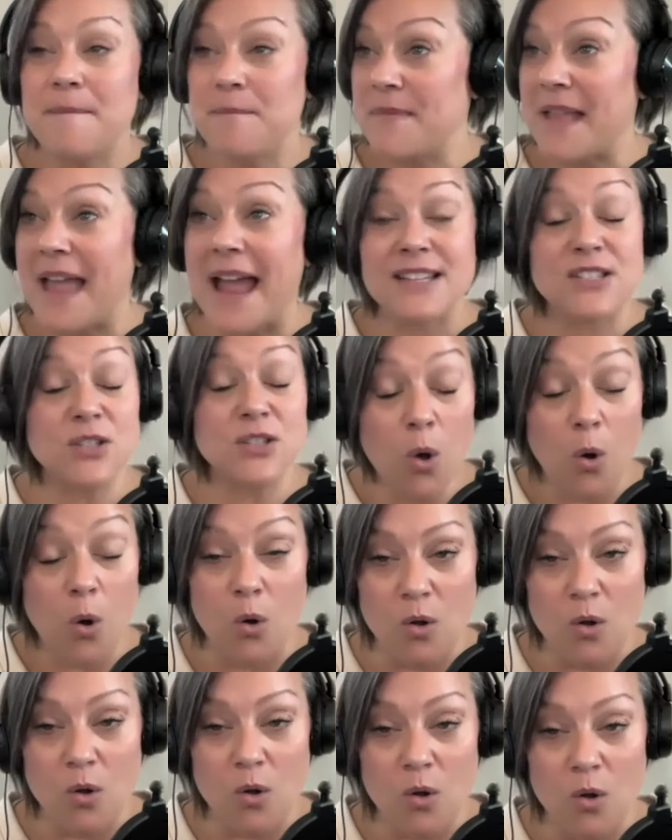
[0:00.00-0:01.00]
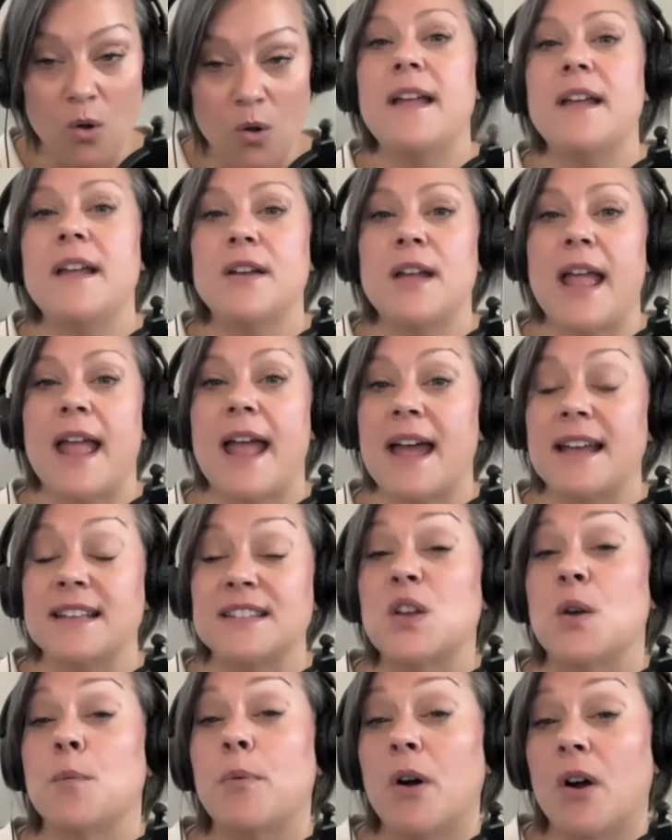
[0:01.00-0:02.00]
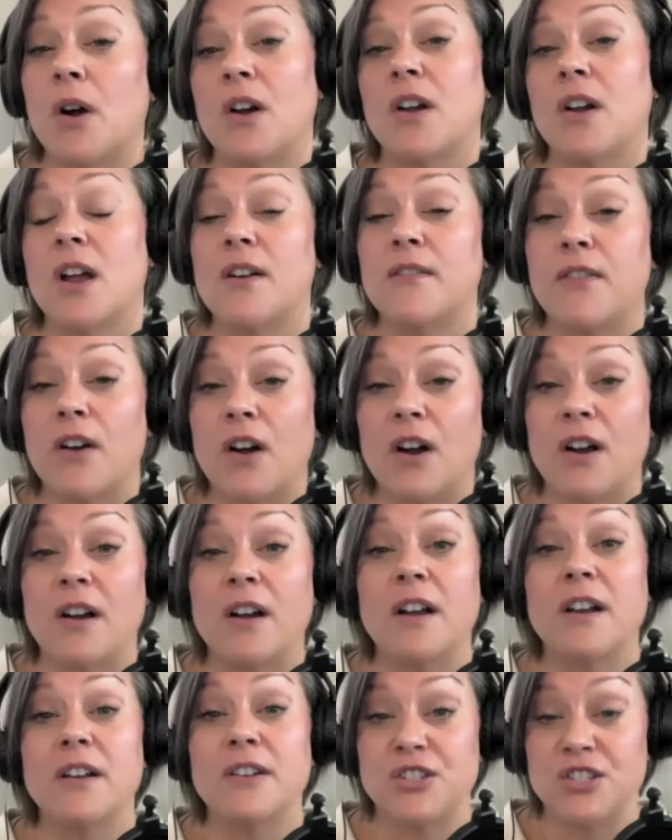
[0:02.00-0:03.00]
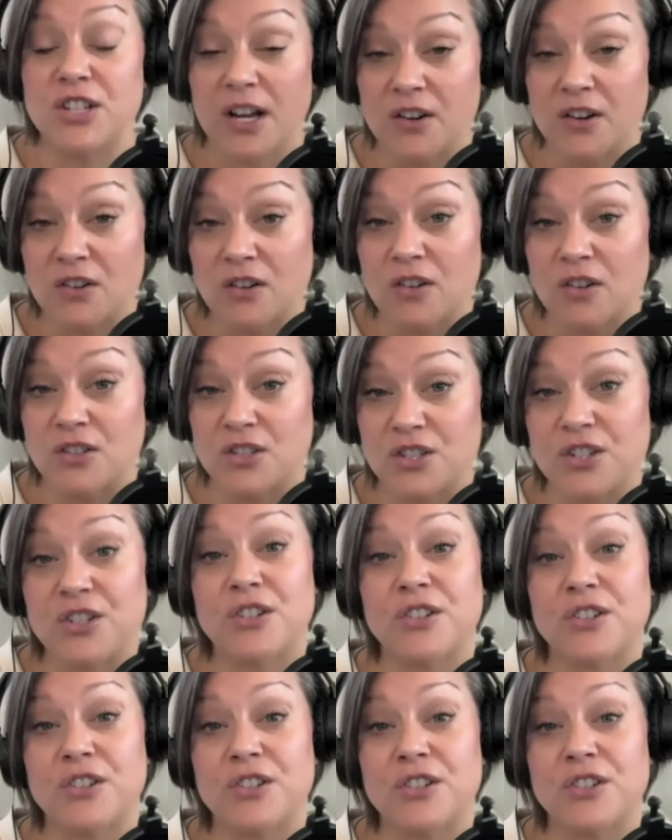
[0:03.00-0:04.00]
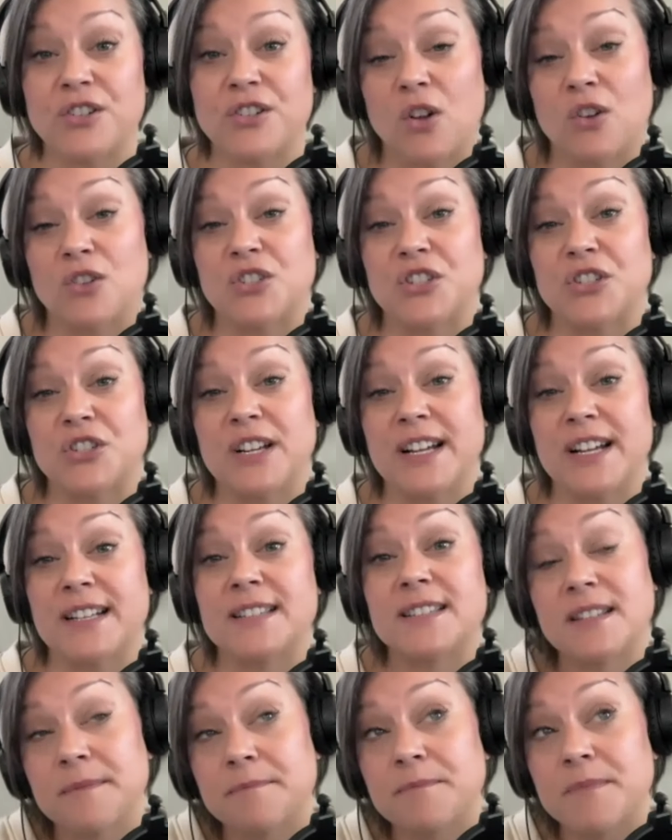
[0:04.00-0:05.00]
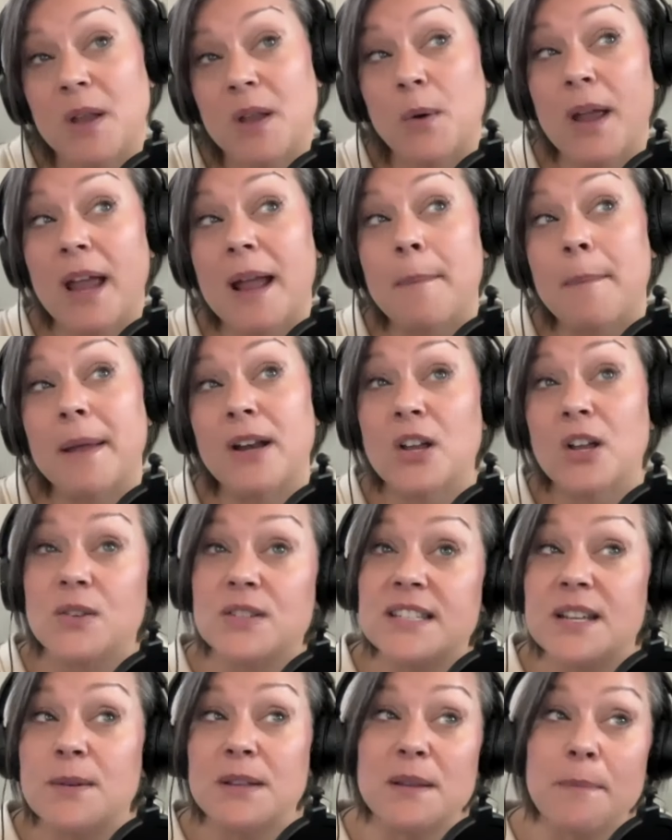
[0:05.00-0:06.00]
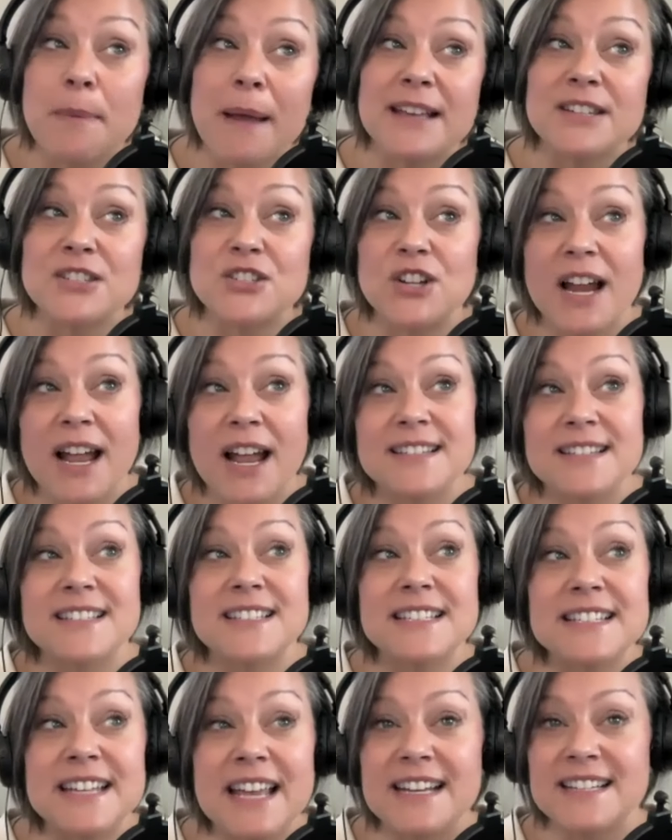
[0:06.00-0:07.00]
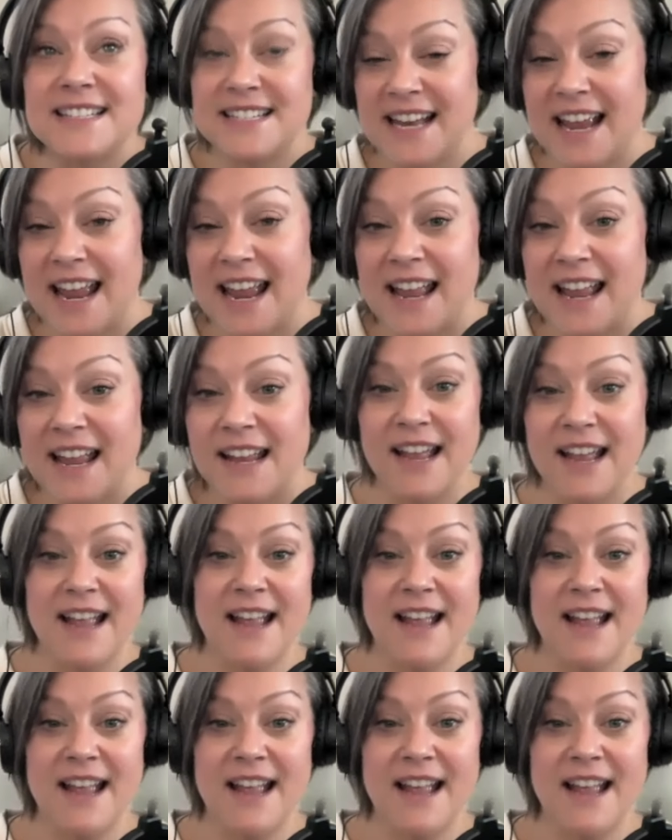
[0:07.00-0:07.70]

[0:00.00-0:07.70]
as a whole, as part of our general church culture. It's okay, I'm going to go see what the pastor has to say today.